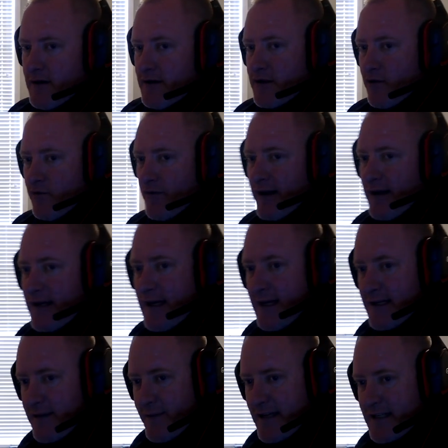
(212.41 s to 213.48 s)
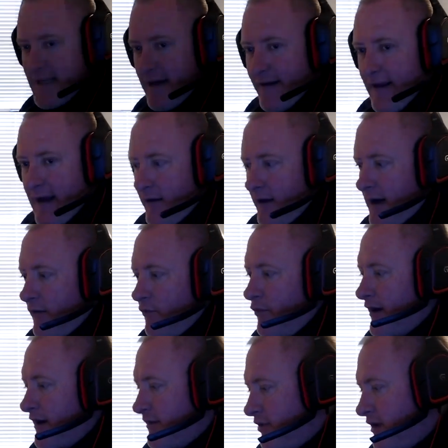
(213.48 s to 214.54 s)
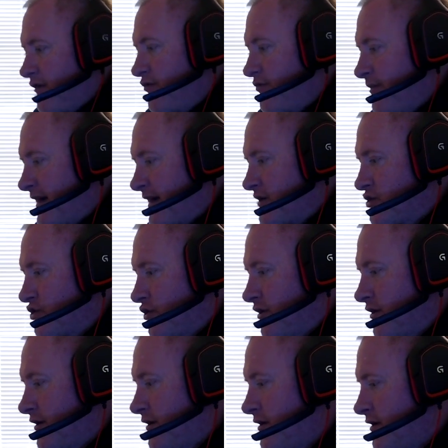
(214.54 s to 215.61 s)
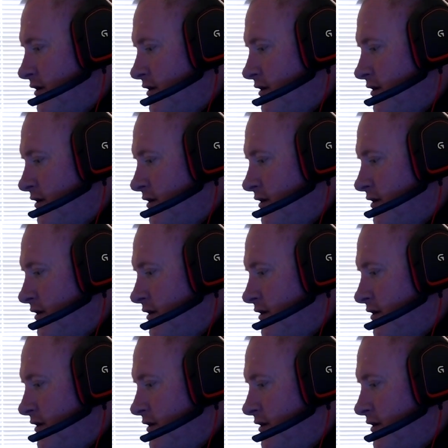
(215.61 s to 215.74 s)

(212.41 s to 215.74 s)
to really customize out how I wanted to play with my controller.